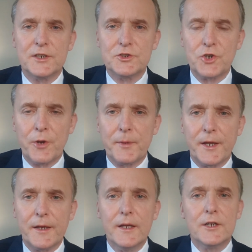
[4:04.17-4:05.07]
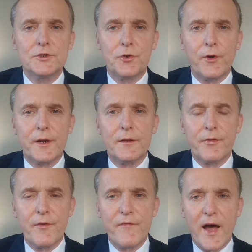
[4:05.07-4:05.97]
in Germany
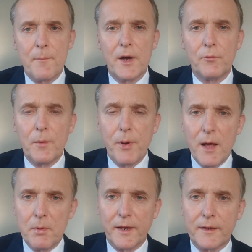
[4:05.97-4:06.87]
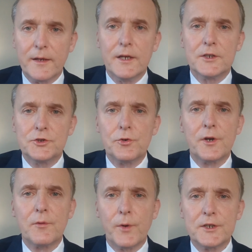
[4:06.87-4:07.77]
during the Weimar Republic,
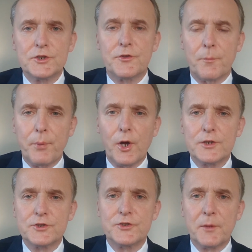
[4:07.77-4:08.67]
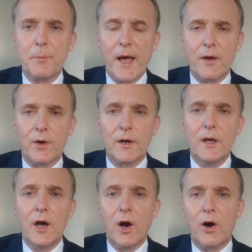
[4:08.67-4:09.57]
during which the purchasing power
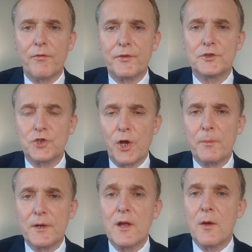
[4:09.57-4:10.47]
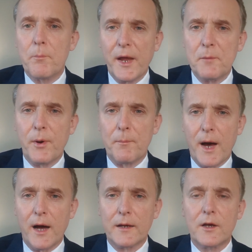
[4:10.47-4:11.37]
of the German paper
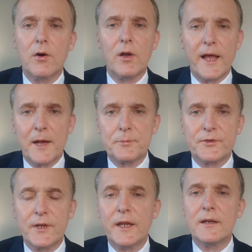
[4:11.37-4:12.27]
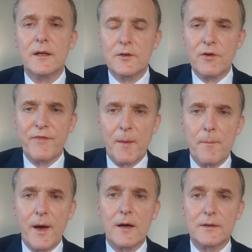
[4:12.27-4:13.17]
mark collapsed in
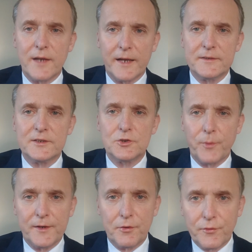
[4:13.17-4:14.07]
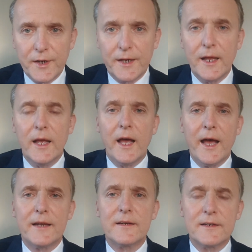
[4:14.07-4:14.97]
November 1923
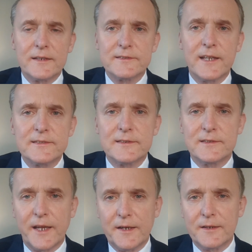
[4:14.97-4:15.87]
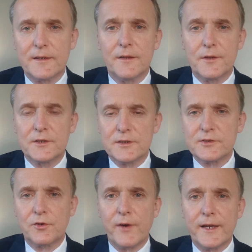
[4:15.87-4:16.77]
and necessitated the
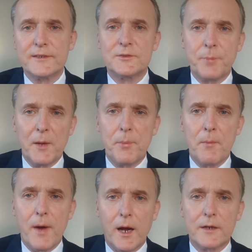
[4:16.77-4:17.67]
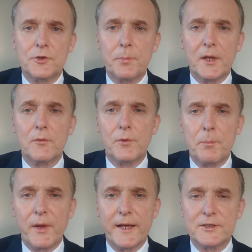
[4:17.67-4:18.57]
disgraced paper mark to be
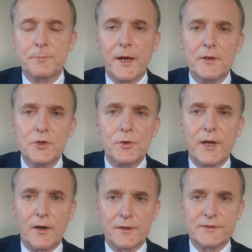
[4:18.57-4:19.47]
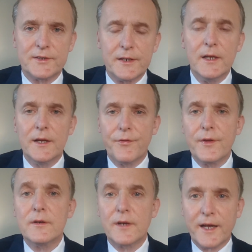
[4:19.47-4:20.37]
replaced by a new currency,
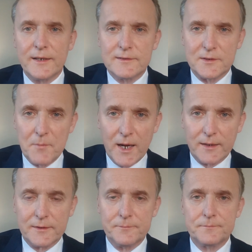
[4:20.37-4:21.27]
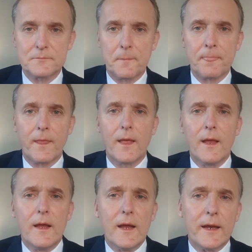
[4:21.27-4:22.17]
the Rentenmark.
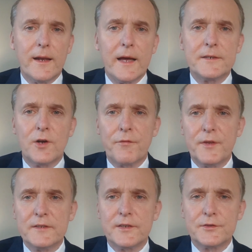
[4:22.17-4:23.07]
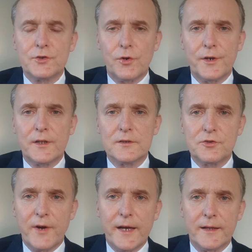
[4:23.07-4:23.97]
In light of these historical
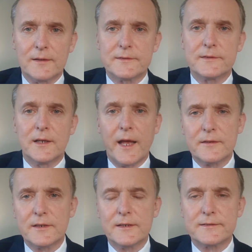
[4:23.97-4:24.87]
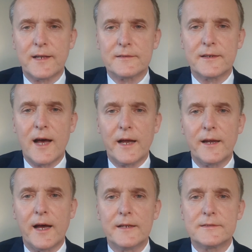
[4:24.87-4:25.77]
trials, Antony Sutton
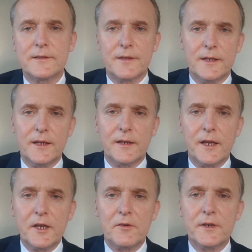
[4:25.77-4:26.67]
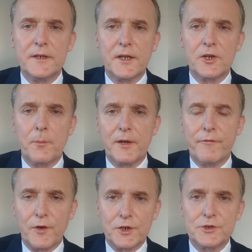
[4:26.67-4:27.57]
highlights the inherent economic
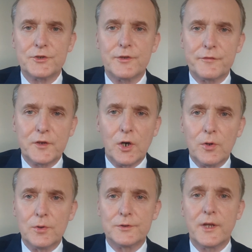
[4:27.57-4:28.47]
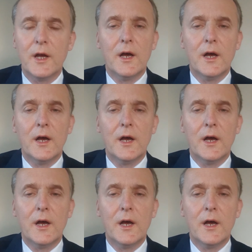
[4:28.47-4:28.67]
virtues of gold